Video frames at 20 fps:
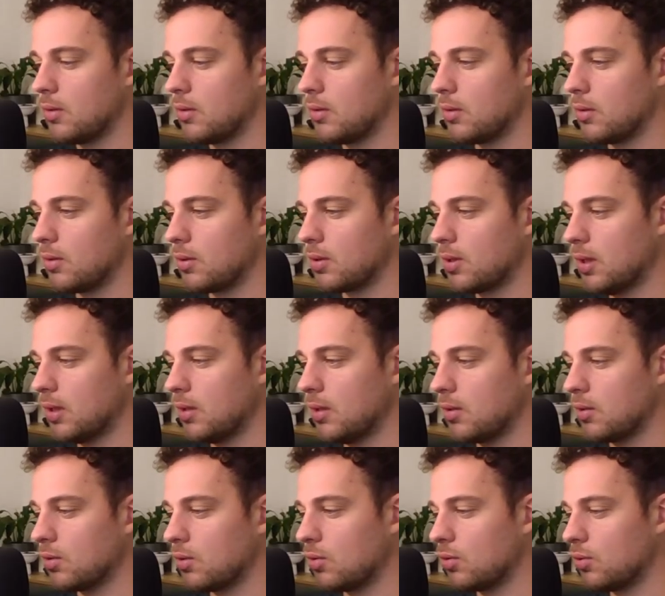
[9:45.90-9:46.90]
Okay,
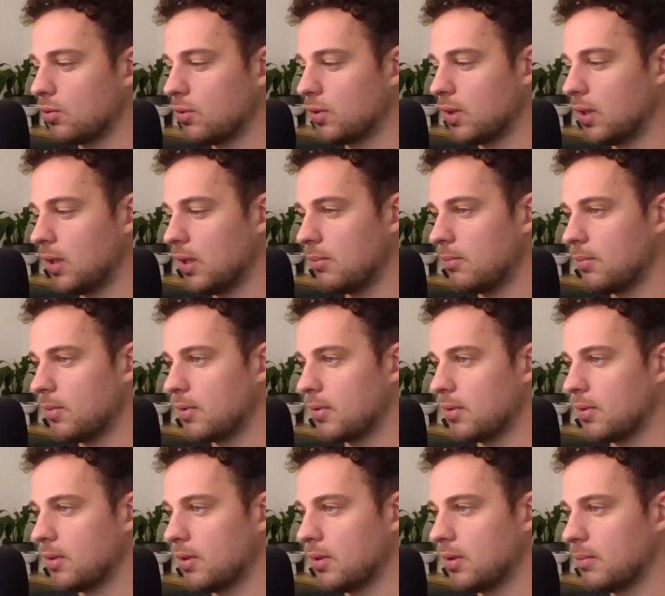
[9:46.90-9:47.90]
good game.
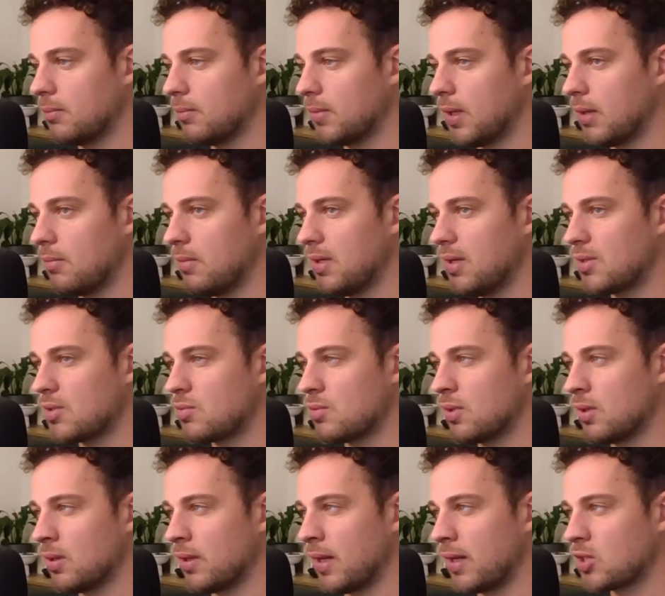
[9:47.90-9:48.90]
I may as
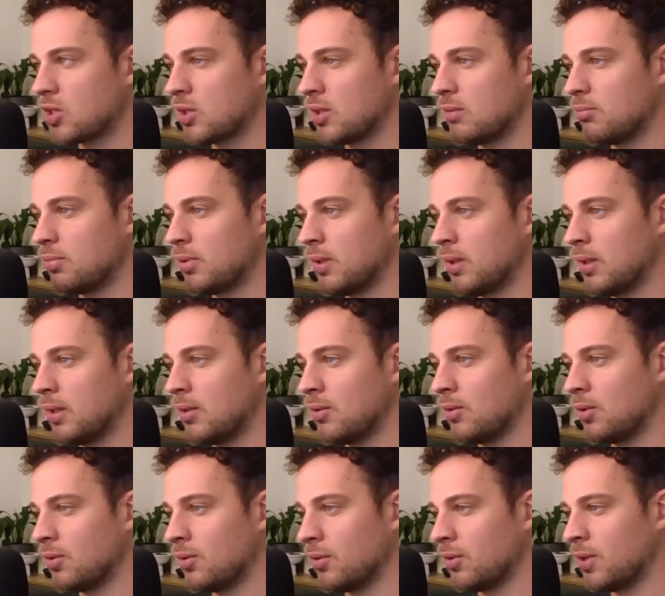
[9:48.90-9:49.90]
well actually play
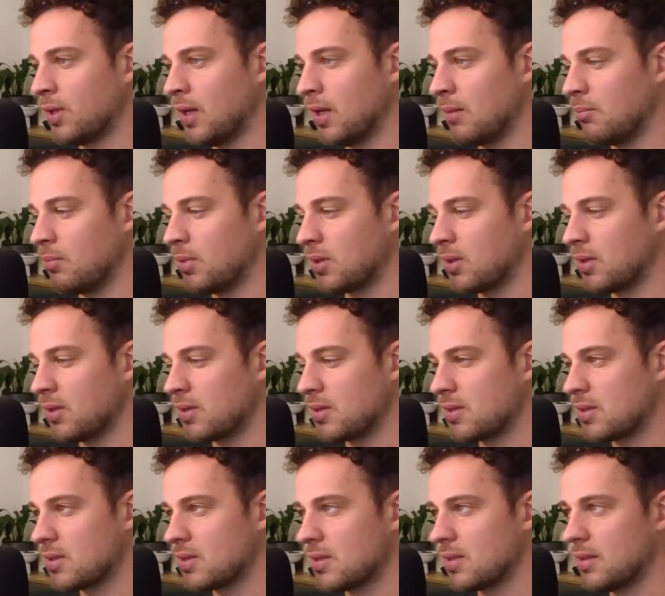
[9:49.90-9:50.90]
another game
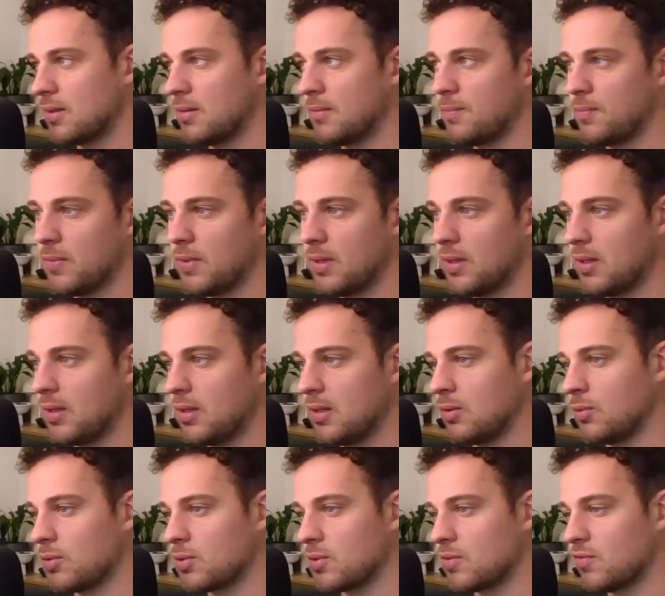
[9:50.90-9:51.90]
because it
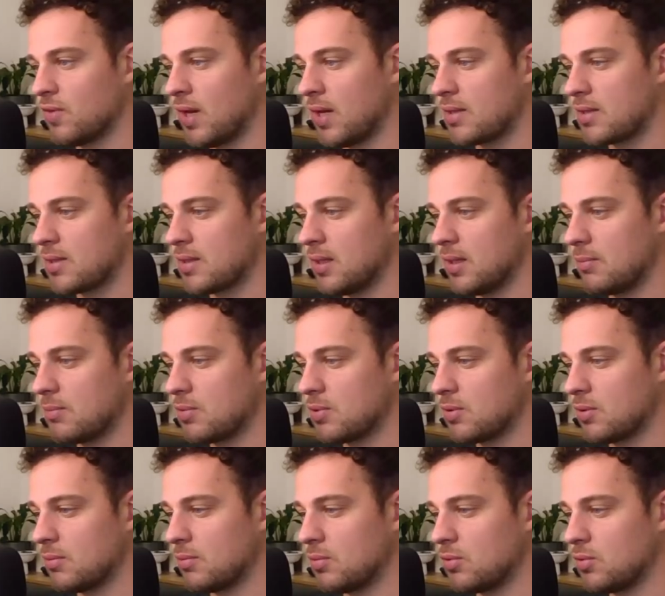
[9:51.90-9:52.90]
was a fast game.
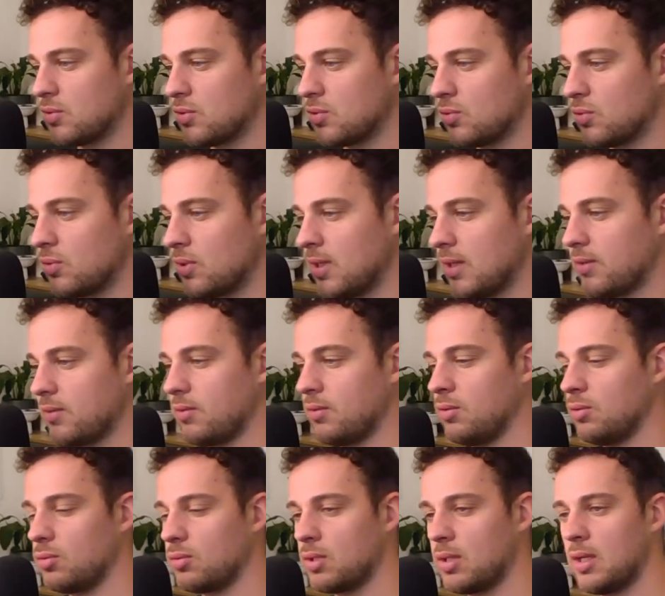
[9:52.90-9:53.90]
So let me just do that.
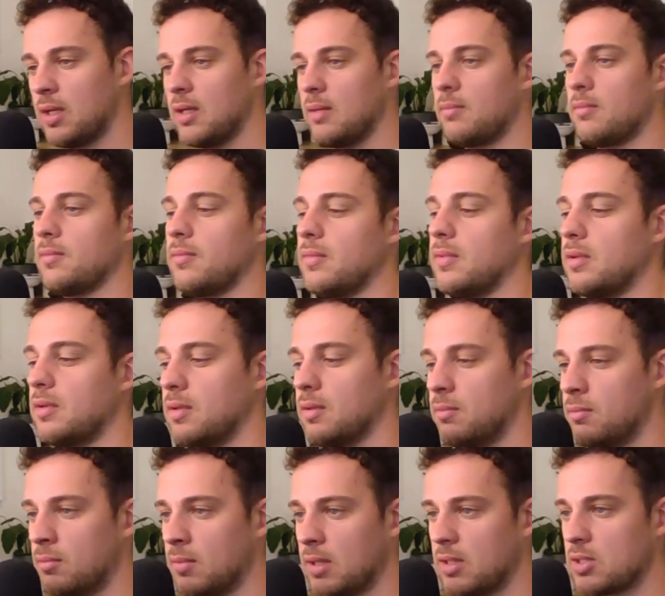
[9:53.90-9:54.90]
New game.
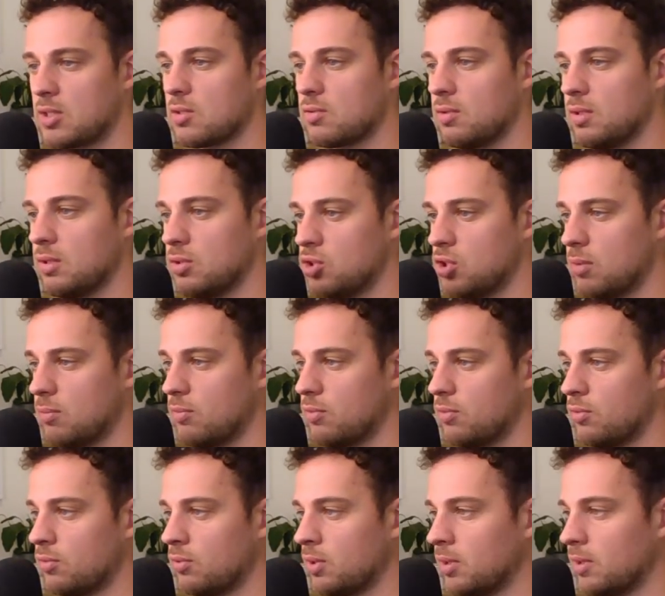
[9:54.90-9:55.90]
My screen jumped
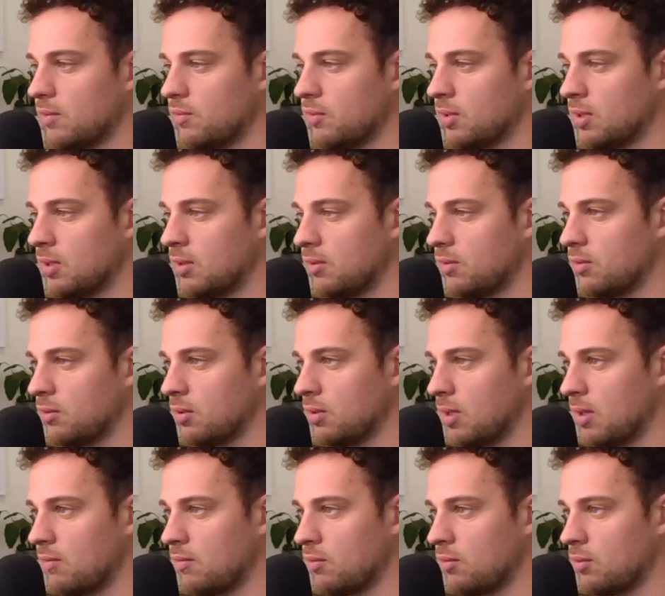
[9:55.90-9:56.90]
to the left again, so I'll
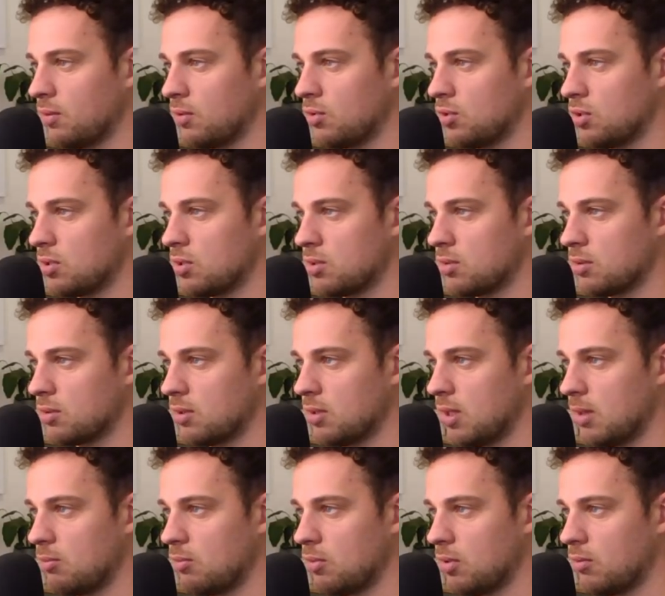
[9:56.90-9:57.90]
have to adjust the
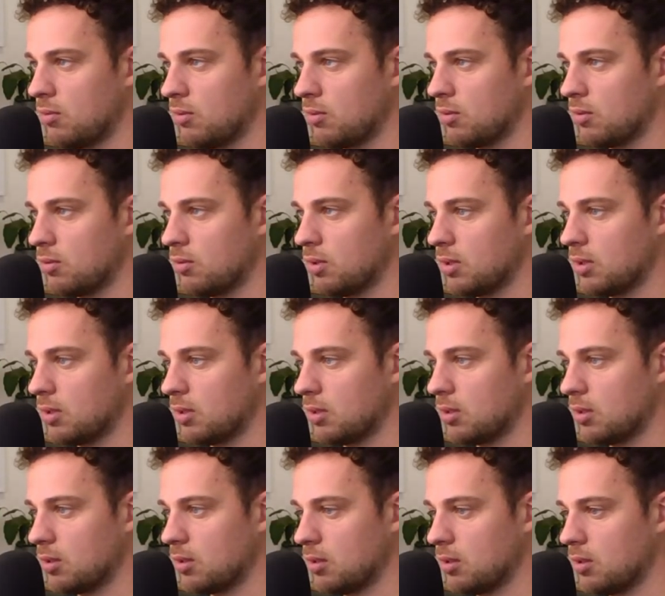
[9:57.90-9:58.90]
camera real
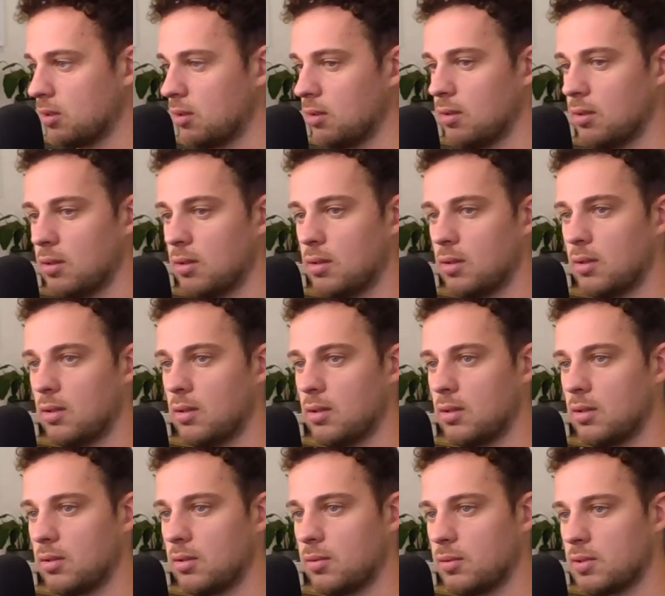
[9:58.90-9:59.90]
quick.
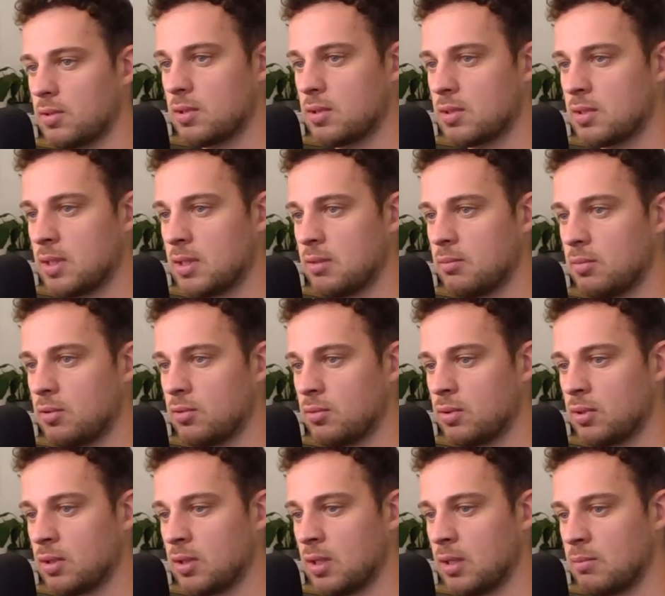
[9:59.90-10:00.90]
It always that in
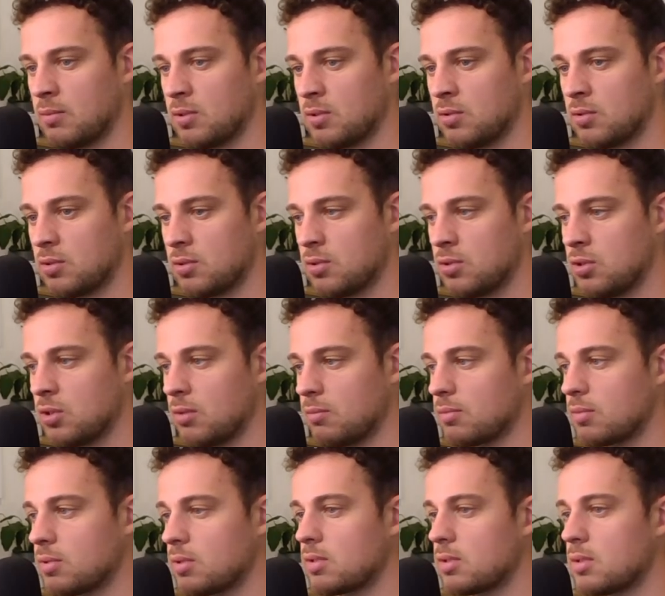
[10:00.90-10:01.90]
between games. He just
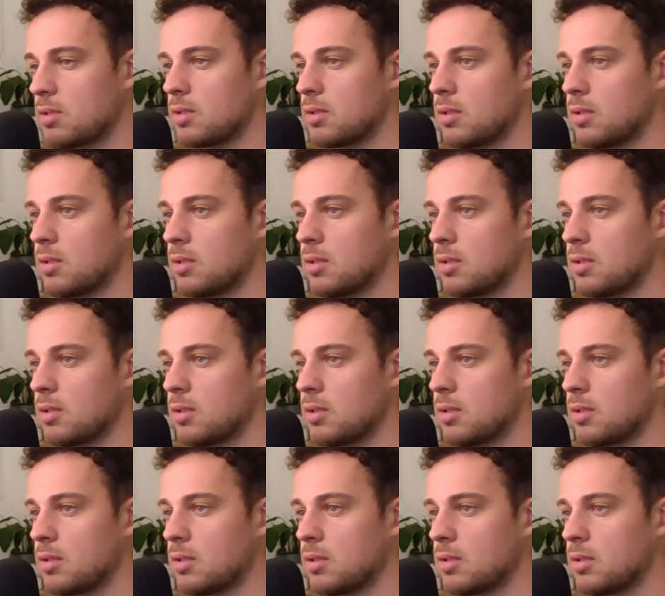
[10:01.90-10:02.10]
jumps.